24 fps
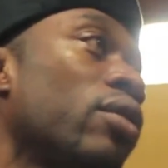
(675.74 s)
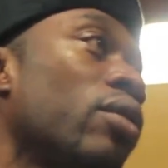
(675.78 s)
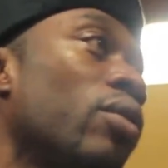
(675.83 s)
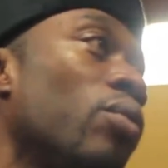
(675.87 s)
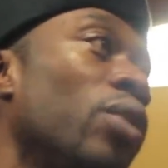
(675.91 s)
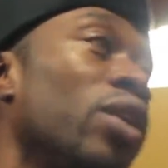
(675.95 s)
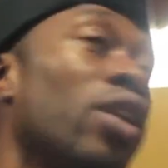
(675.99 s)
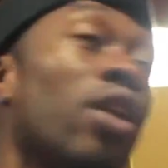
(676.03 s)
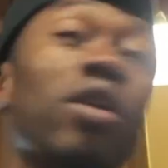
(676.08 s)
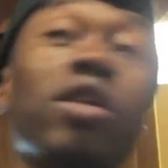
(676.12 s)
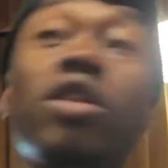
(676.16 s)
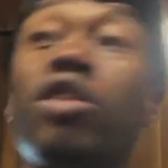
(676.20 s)

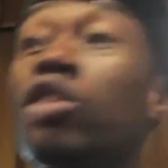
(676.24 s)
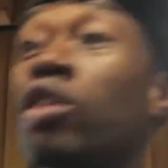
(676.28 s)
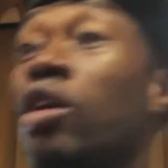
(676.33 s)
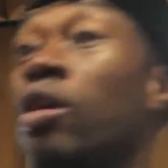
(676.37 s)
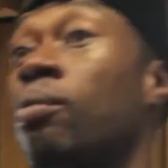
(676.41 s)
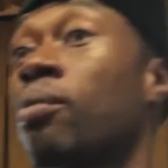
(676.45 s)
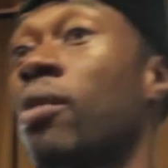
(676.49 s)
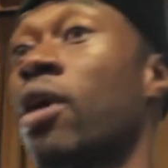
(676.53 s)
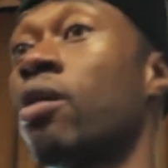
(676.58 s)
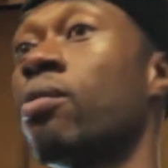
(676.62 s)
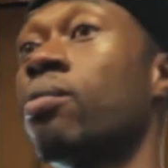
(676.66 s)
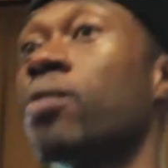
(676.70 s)
We know he's
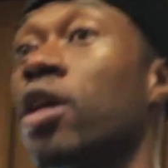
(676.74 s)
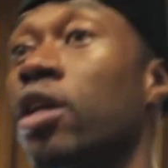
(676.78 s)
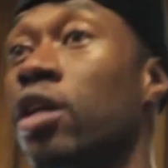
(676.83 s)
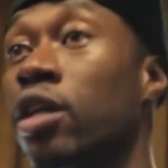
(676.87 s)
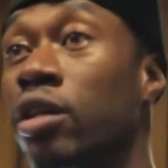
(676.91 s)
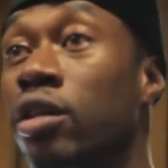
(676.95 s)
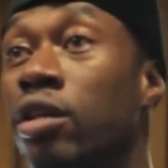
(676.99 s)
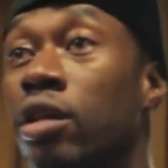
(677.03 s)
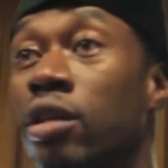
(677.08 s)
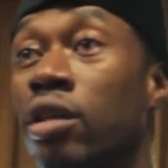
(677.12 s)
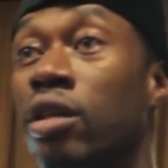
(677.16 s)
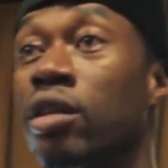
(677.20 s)
talking about money.
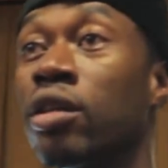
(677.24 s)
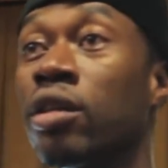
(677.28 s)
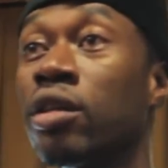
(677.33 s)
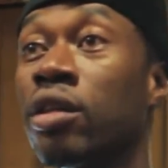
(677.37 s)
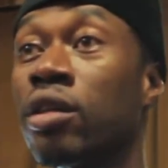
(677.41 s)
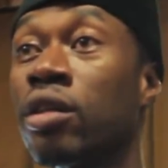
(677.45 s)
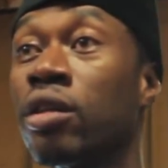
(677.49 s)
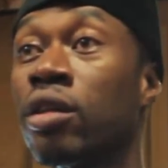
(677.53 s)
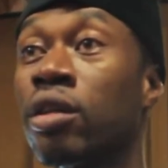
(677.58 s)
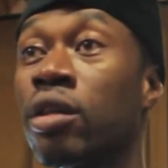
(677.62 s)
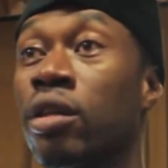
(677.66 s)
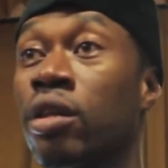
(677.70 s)

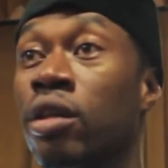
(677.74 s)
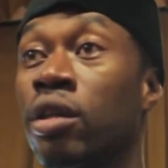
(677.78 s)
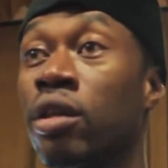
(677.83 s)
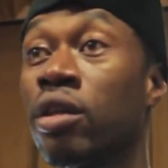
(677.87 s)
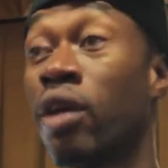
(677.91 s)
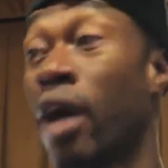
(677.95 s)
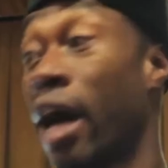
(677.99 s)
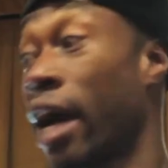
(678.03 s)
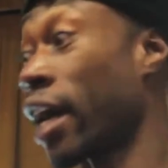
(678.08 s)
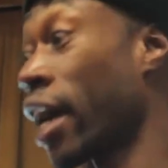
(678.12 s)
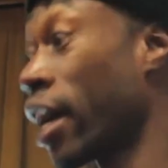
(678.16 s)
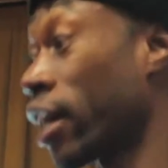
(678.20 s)

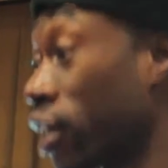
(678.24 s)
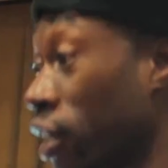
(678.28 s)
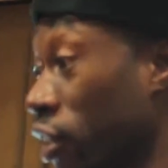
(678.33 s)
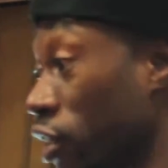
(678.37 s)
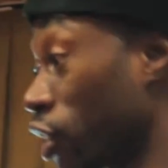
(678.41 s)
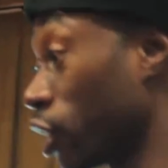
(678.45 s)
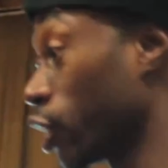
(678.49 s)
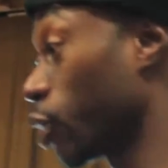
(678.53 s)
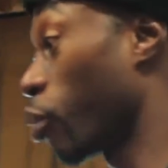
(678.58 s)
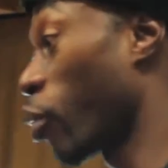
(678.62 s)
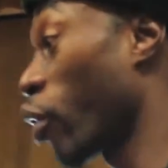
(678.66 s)
I got to get this